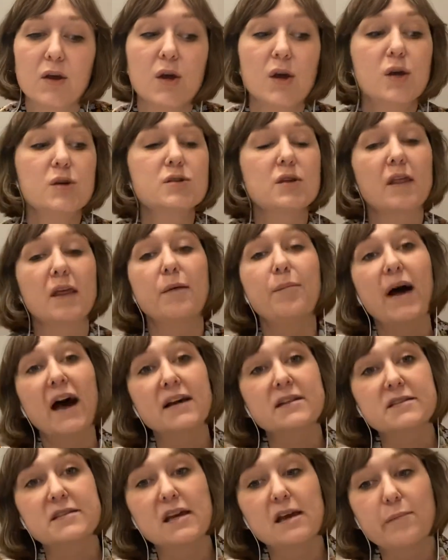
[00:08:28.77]
So they
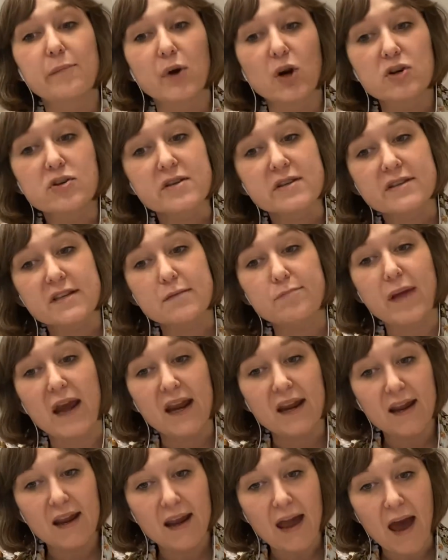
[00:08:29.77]
passed the Emergency
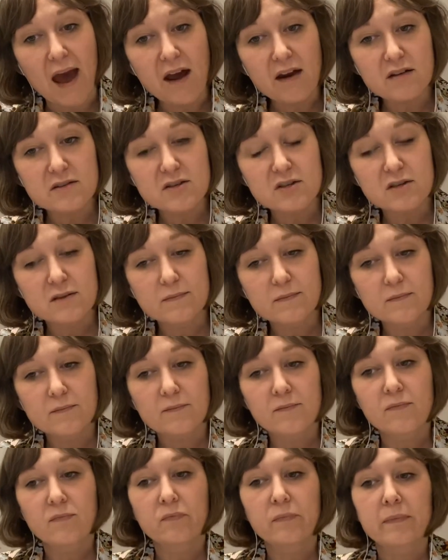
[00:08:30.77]
Banking Act,
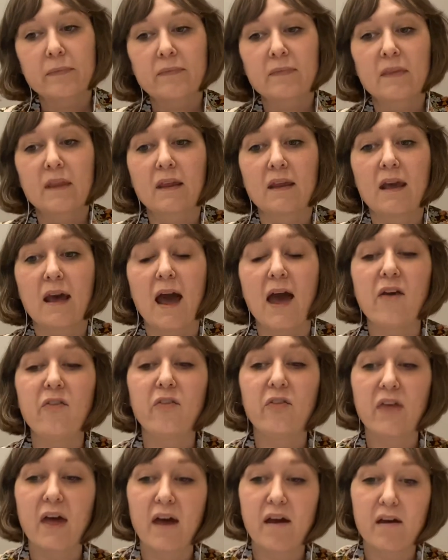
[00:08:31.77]

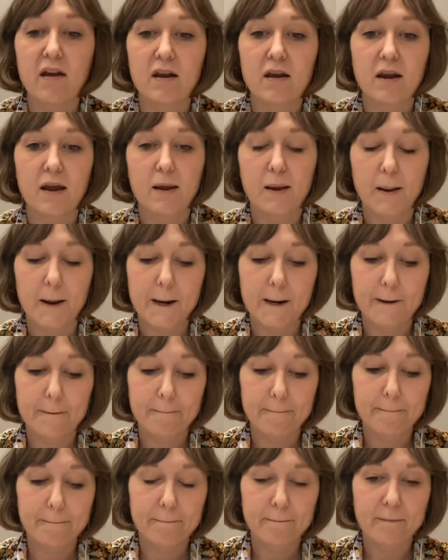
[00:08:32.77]
and then
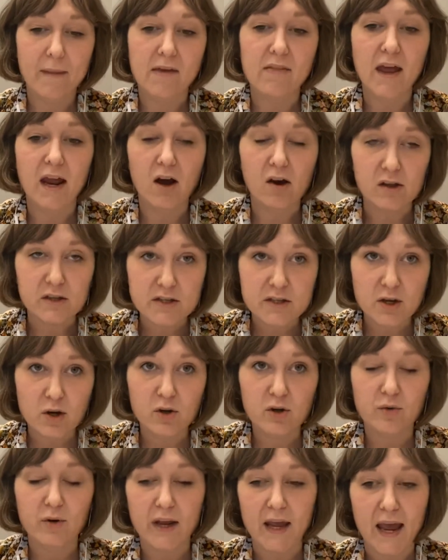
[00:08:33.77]
they also
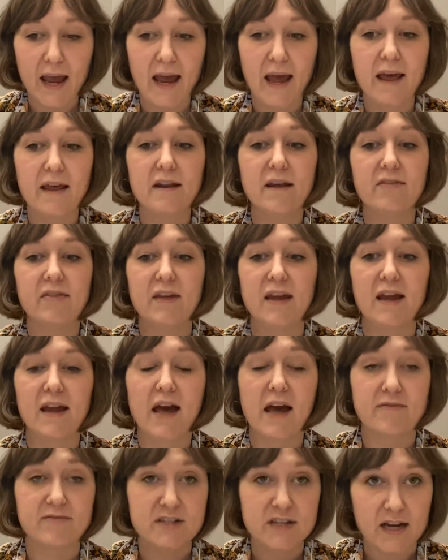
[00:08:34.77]
create the
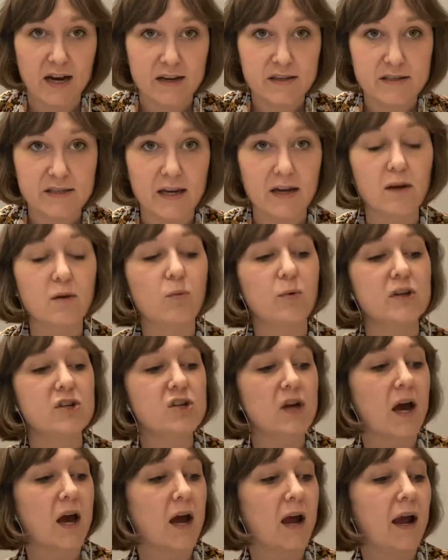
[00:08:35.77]
FDIC,
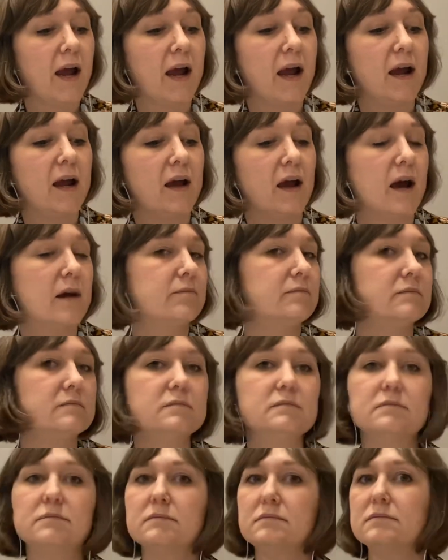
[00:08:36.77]
which I
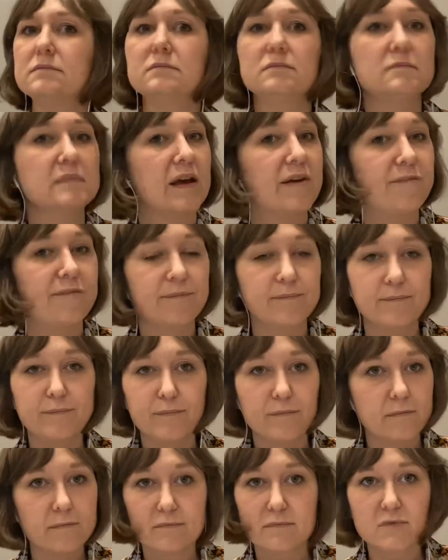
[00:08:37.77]
have
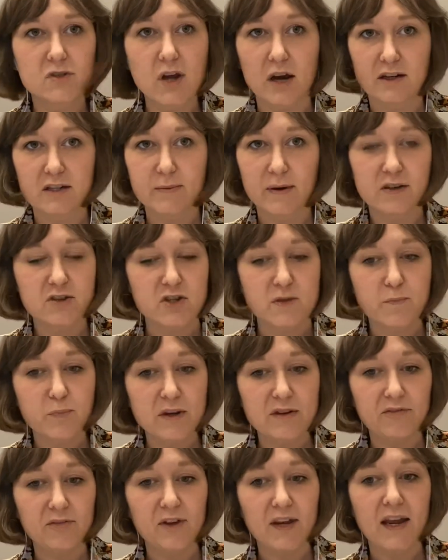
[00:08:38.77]
talked about just
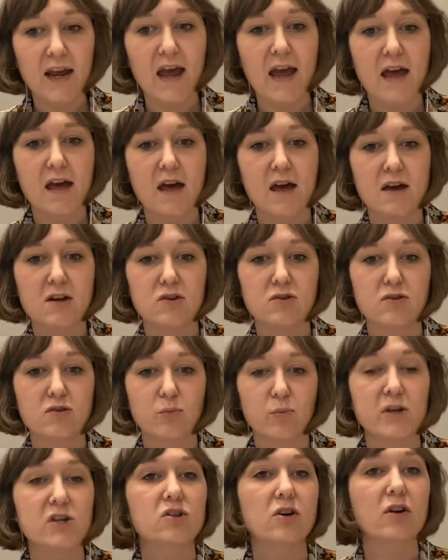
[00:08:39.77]
briefly, and
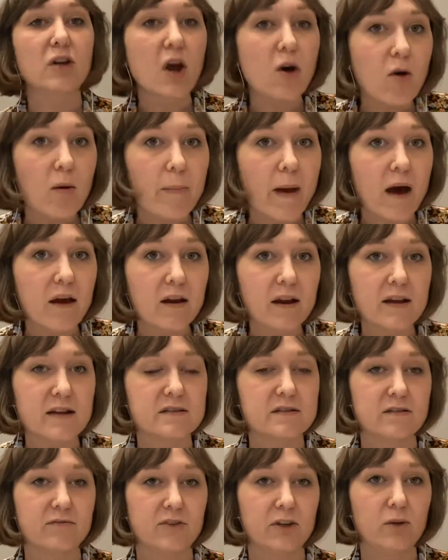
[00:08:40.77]
we should know about it
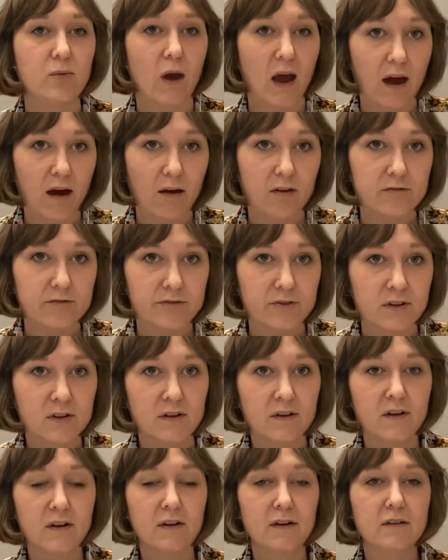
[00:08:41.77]
because if you have
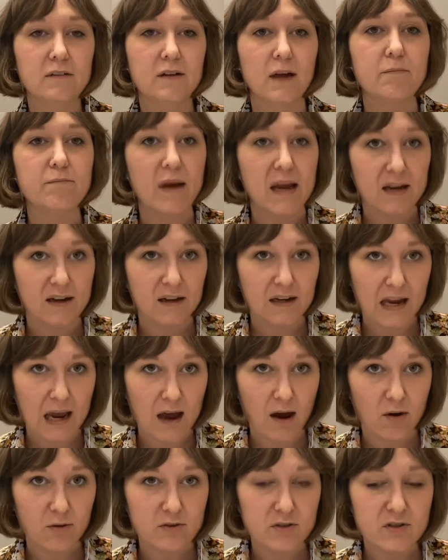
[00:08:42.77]
a bank
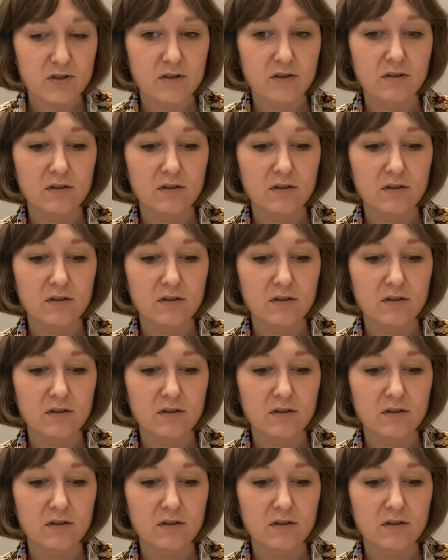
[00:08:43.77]
account,